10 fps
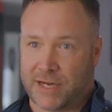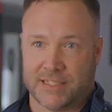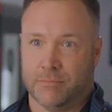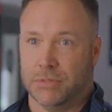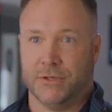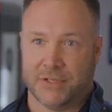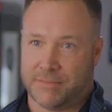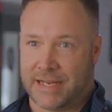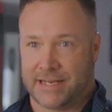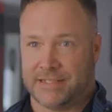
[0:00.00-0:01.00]
red to blue to
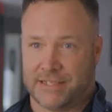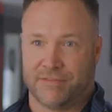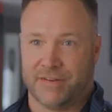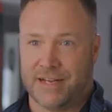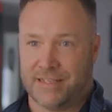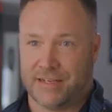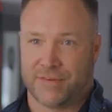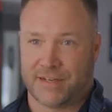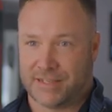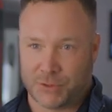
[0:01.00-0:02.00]
make it
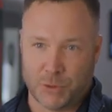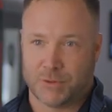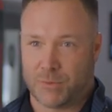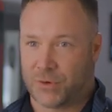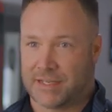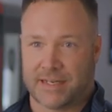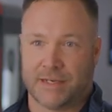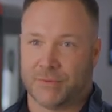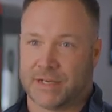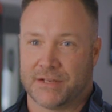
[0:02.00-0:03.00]
different and cool more than
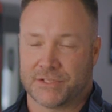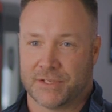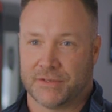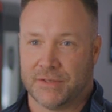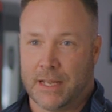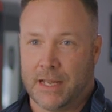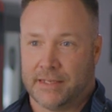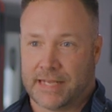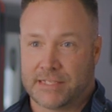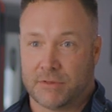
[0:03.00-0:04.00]
anyone else.
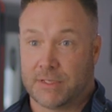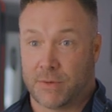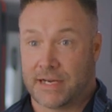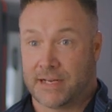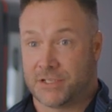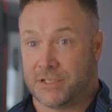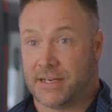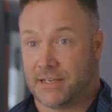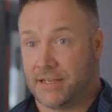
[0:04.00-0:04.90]
That's really when I understood I